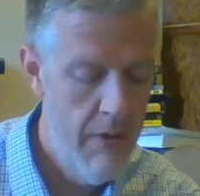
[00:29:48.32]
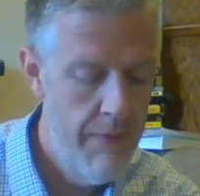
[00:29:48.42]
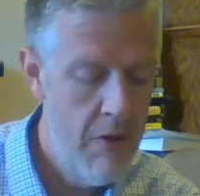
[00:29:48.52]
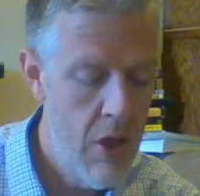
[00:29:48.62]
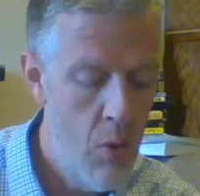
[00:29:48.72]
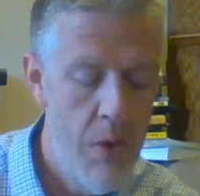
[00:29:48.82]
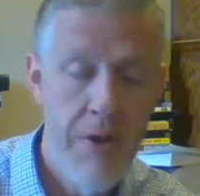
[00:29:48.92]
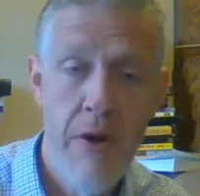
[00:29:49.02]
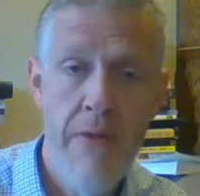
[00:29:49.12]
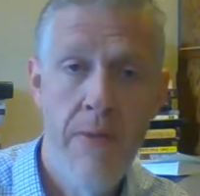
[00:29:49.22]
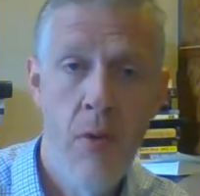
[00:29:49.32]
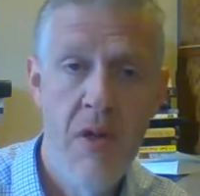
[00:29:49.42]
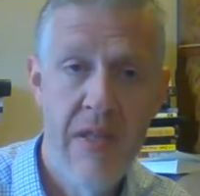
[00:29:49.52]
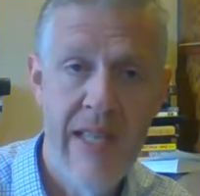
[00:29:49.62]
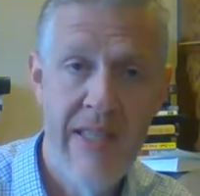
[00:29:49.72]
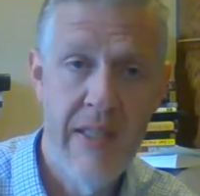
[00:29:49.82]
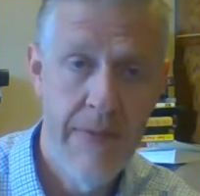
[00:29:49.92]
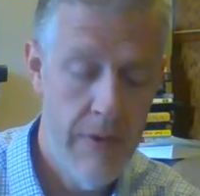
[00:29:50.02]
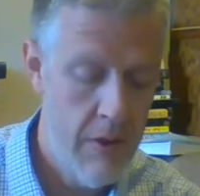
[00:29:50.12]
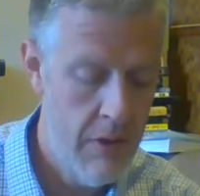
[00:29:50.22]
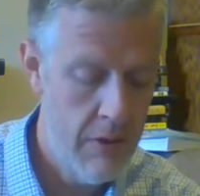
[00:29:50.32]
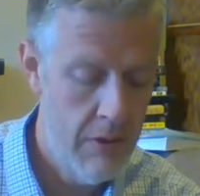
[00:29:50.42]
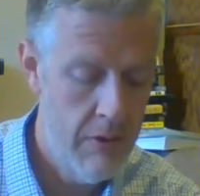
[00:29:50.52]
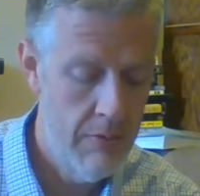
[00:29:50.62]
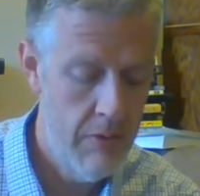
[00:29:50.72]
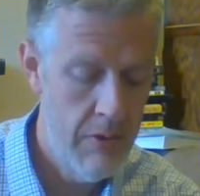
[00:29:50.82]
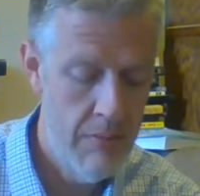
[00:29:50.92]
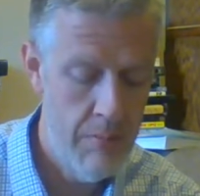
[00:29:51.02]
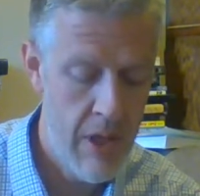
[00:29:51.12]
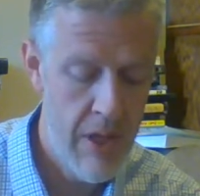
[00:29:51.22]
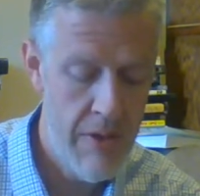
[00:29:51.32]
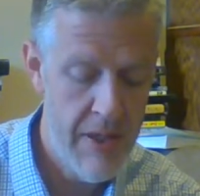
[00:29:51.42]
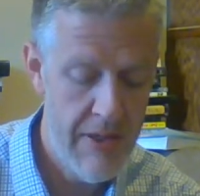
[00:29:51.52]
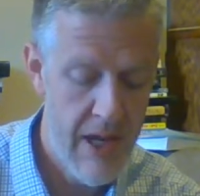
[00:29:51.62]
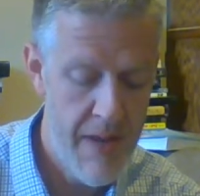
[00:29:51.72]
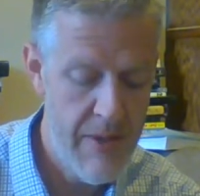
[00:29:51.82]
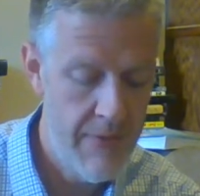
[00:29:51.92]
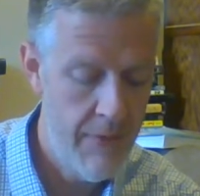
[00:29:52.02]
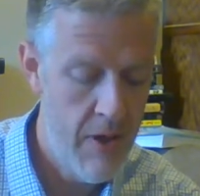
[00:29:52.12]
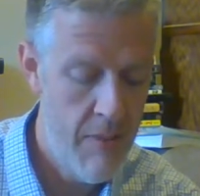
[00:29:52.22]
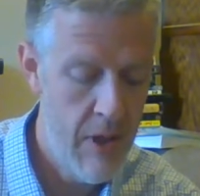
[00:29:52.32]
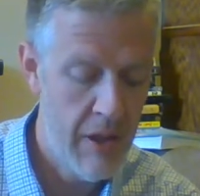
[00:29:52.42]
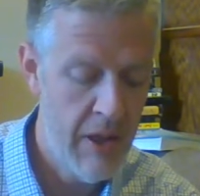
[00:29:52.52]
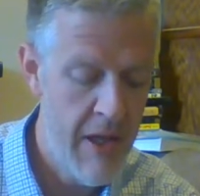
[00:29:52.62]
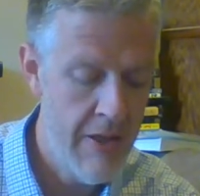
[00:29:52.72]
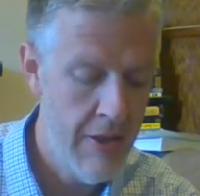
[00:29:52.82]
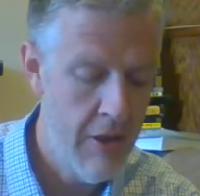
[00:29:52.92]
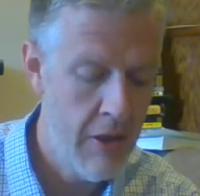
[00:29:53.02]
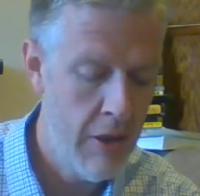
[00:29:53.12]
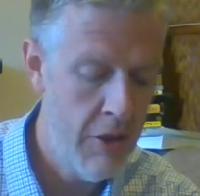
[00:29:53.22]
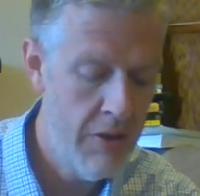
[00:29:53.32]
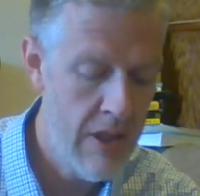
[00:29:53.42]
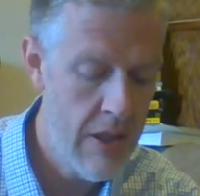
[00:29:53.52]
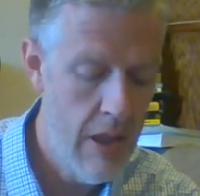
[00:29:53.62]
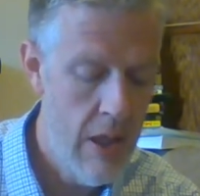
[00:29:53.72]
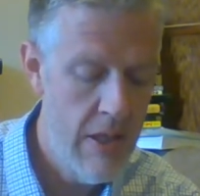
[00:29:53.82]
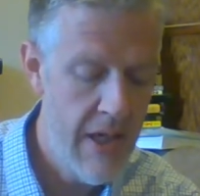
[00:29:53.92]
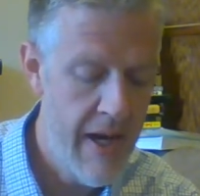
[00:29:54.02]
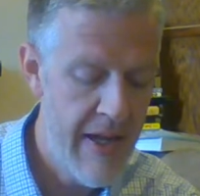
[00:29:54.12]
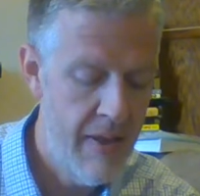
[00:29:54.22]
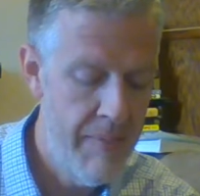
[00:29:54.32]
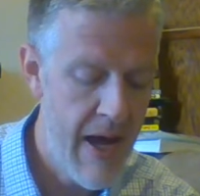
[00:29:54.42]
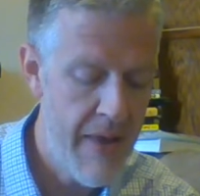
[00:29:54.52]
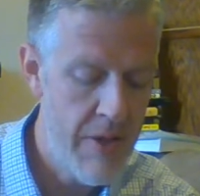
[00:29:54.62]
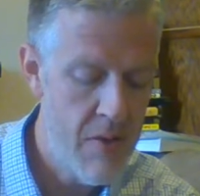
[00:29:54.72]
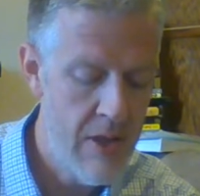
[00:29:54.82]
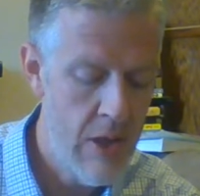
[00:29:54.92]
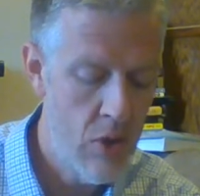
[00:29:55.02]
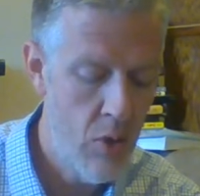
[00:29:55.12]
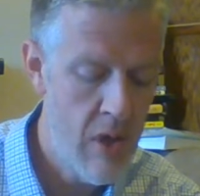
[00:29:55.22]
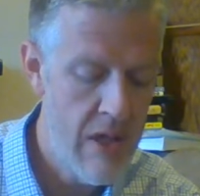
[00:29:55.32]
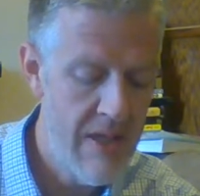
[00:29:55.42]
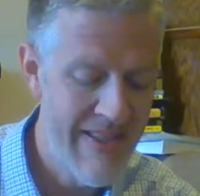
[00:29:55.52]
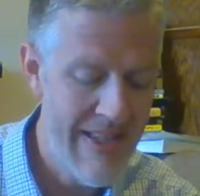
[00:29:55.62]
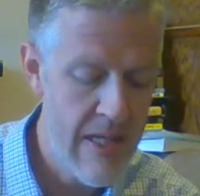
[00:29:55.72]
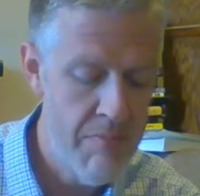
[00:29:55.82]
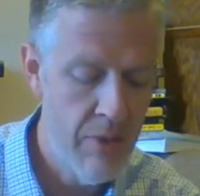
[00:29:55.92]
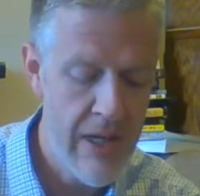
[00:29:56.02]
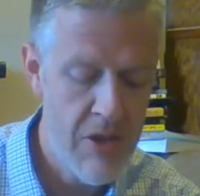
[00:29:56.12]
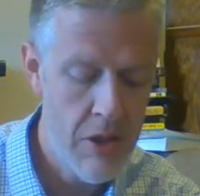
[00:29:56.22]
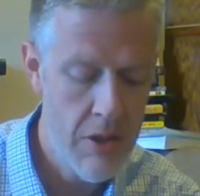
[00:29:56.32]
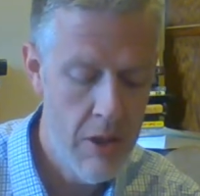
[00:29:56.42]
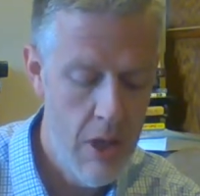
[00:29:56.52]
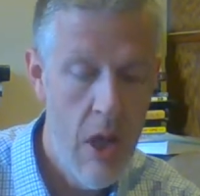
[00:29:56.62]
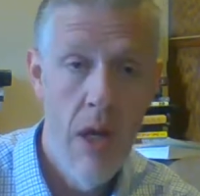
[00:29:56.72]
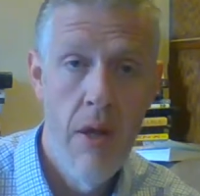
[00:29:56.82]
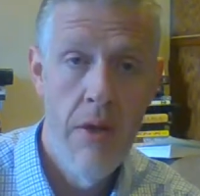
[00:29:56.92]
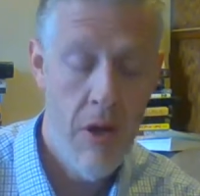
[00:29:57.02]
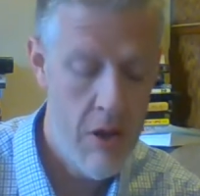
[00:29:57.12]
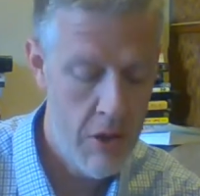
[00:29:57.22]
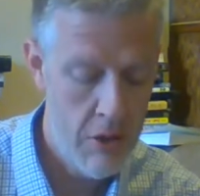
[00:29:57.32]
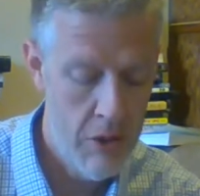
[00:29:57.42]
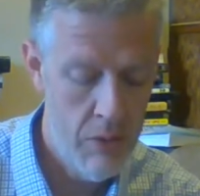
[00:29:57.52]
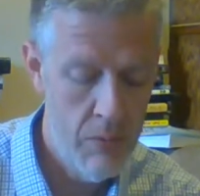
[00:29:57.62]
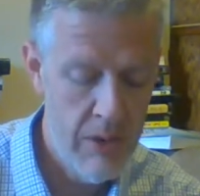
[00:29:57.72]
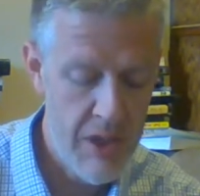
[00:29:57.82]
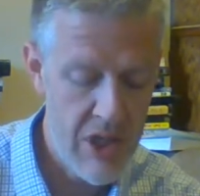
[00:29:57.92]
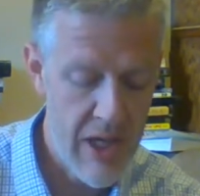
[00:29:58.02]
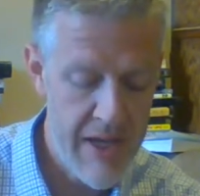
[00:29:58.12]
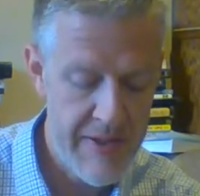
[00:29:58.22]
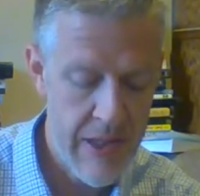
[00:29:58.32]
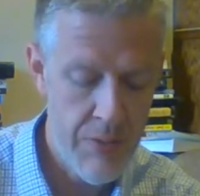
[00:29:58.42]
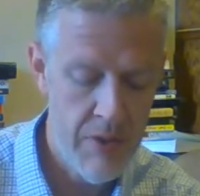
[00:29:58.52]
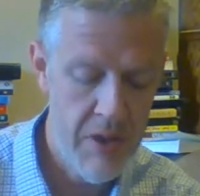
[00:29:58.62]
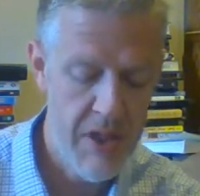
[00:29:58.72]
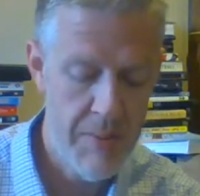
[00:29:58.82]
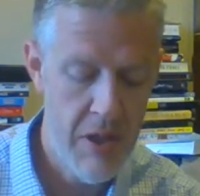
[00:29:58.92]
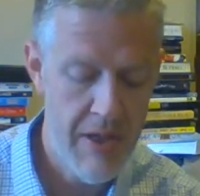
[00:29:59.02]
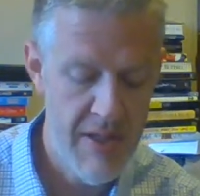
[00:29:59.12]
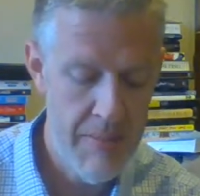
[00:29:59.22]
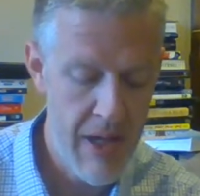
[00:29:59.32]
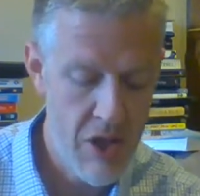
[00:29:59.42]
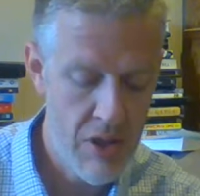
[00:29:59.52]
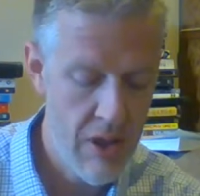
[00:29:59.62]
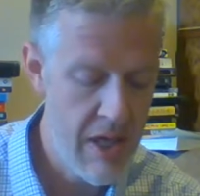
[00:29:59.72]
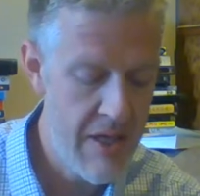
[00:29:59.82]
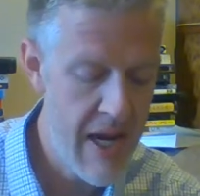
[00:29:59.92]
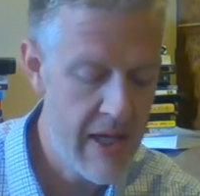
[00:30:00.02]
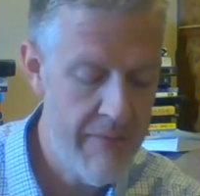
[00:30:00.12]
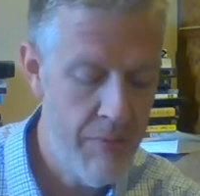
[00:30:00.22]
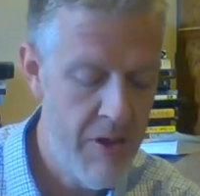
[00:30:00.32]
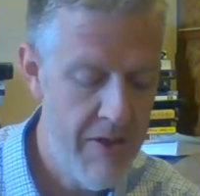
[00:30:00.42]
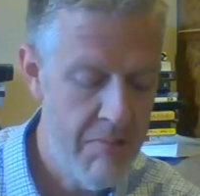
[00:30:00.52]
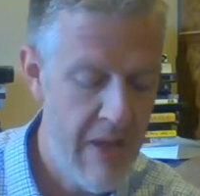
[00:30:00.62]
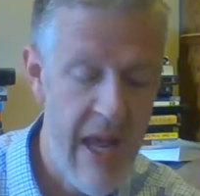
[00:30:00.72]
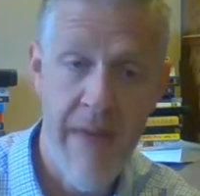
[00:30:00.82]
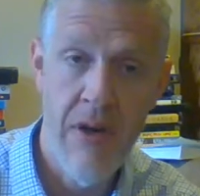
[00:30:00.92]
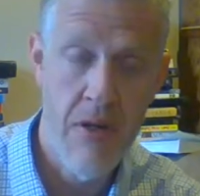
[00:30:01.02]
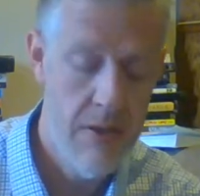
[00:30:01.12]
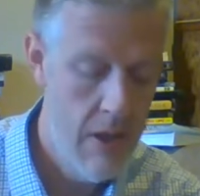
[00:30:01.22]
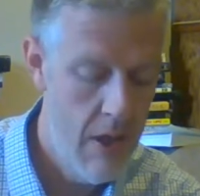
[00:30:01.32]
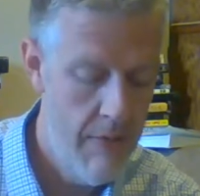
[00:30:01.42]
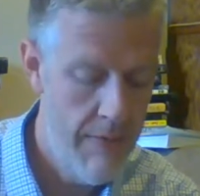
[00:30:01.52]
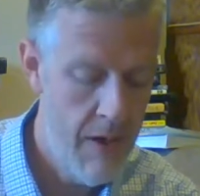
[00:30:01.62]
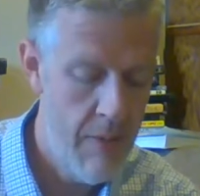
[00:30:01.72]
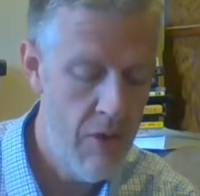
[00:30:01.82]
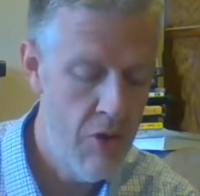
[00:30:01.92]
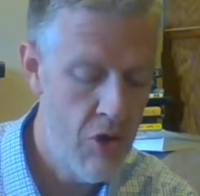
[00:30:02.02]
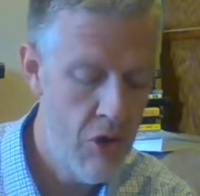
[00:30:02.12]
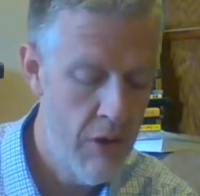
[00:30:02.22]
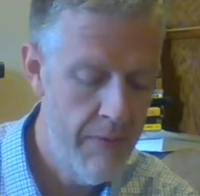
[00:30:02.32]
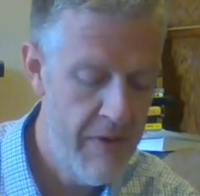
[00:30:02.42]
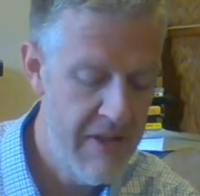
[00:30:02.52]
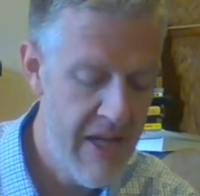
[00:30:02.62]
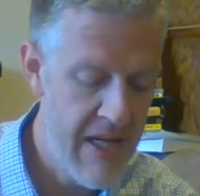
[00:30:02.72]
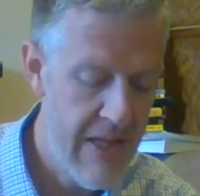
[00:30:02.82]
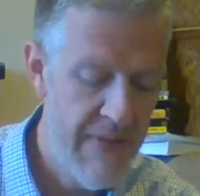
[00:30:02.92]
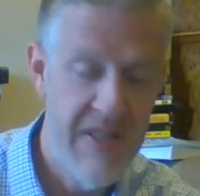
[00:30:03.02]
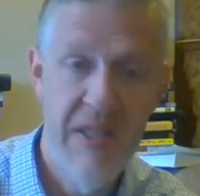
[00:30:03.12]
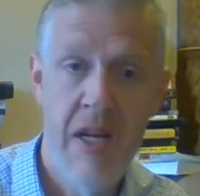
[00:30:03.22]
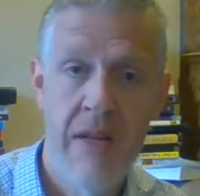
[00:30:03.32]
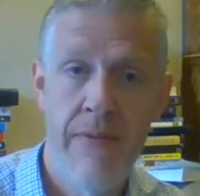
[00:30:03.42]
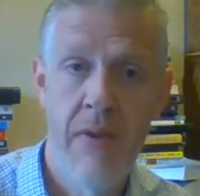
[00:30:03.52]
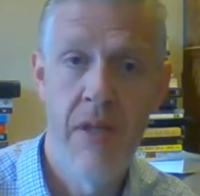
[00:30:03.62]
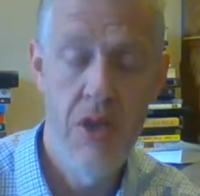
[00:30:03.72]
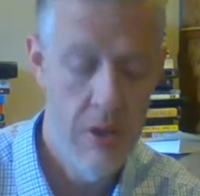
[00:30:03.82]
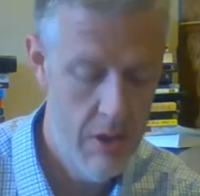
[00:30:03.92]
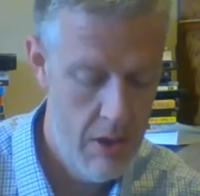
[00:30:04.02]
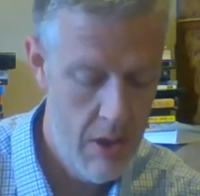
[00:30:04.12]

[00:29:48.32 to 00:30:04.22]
Footnote one thirty-four cites a different article, and this time it's from Kent R. Curley, Todd L. Matthews, and Troy C. Blanchard their article, Religiosity, Religious Participation, and Negative Prison Behaviors, from Journal for the Scientific Study of Religion,